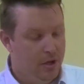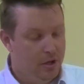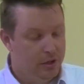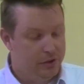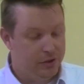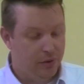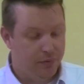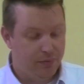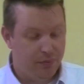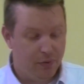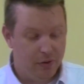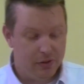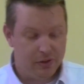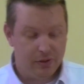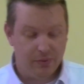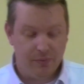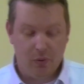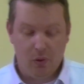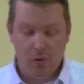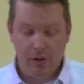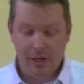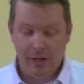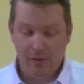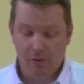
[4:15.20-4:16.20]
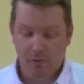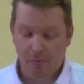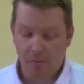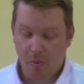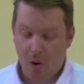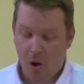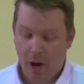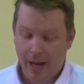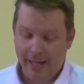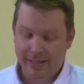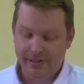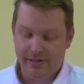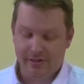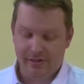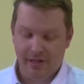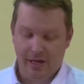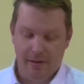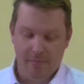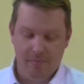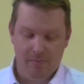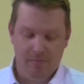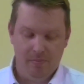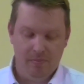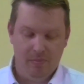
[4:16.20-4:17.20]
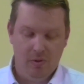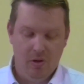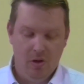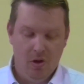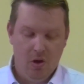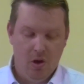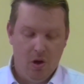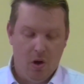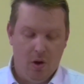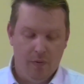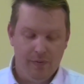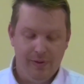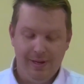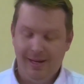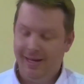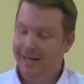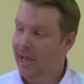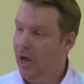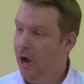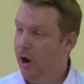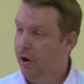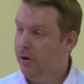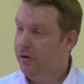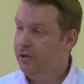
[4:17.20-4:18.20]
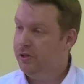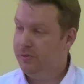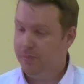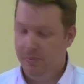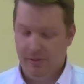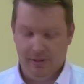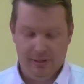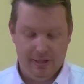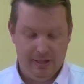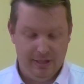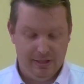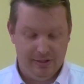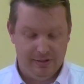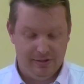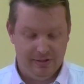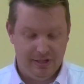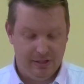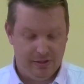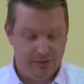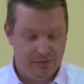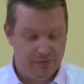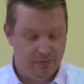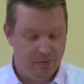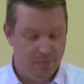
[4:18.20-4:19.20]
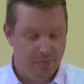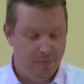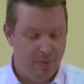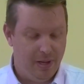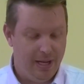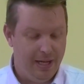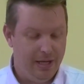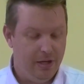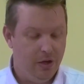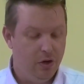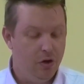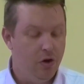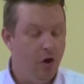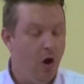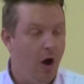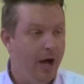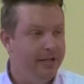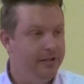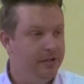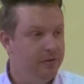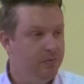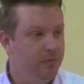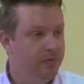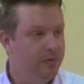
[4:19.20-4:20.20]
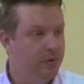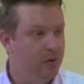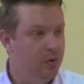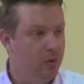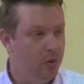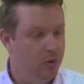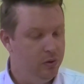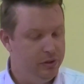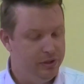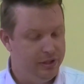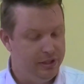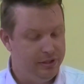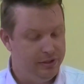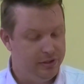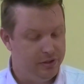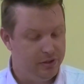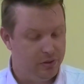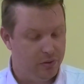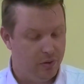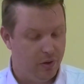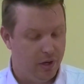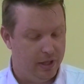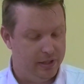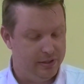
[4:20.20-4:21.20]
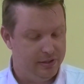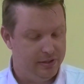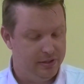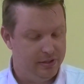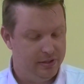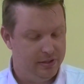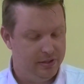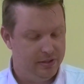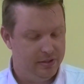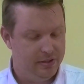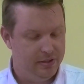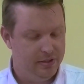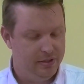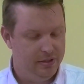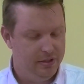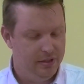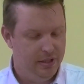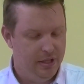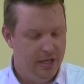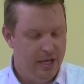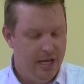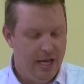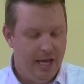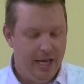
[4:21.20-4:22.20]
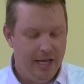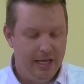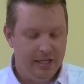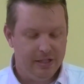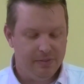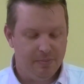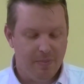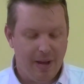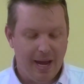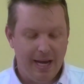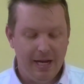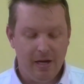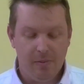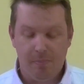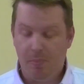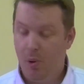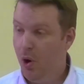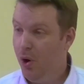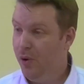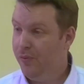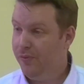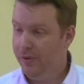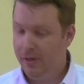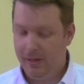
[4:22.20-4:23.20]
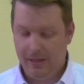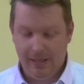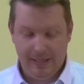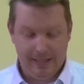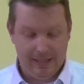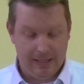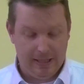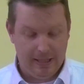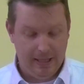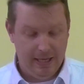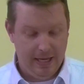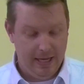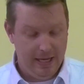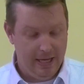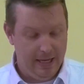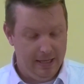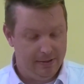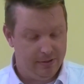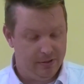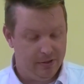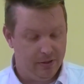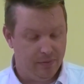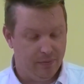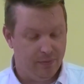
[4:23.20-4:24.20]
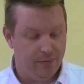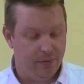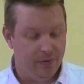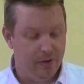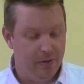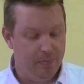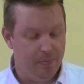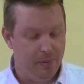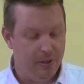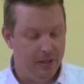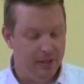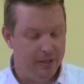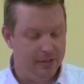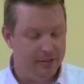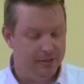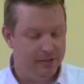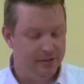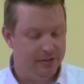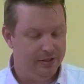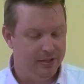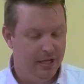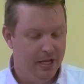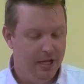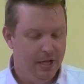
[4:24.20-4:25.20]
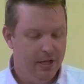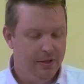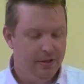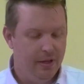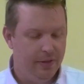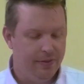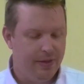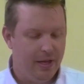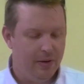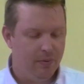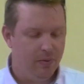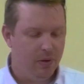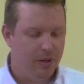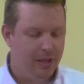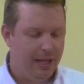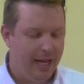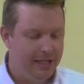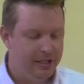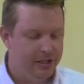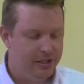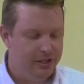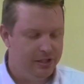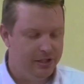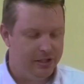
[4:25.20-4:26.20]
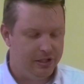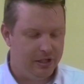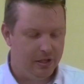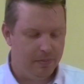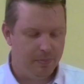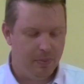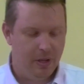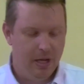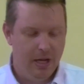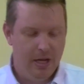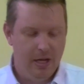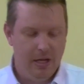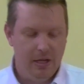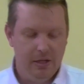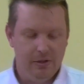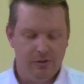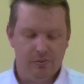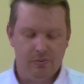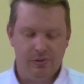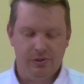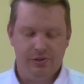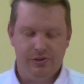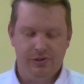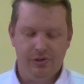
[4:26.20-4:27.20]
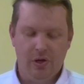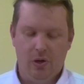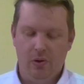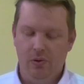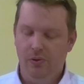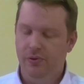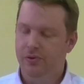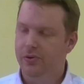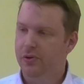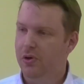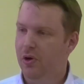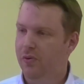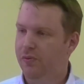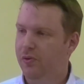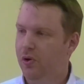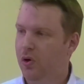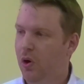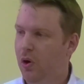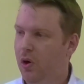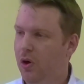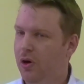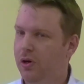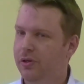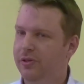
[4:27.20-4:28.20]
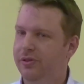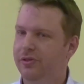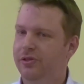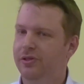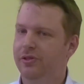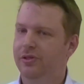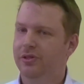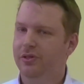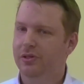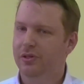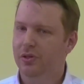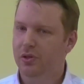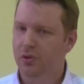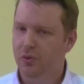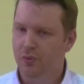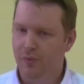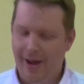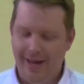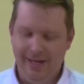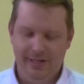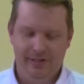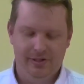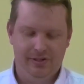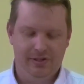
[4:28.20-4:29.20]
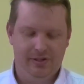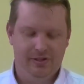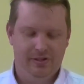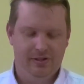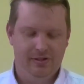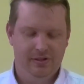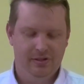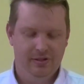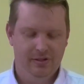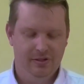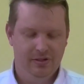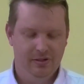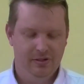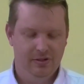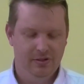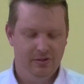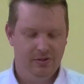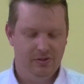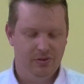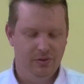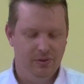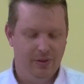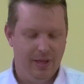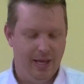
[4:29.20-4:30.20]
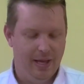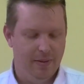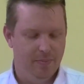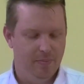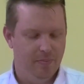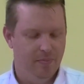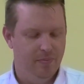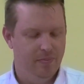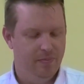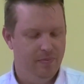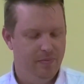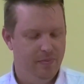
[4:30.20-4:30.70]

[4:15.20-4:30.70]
So first of all, he reminds them of the encouragement that exists from being united with the Lord Jesus Christ. He has made it perfectly clear to the Philippians that their relationship is a result of God's grace to them,